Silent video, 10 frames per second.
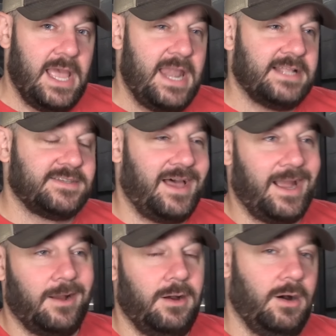and it's
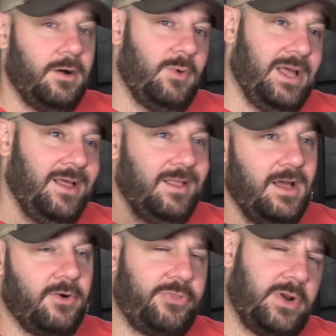like, oh,
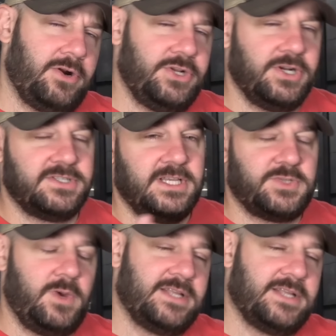well, or 300 years this way.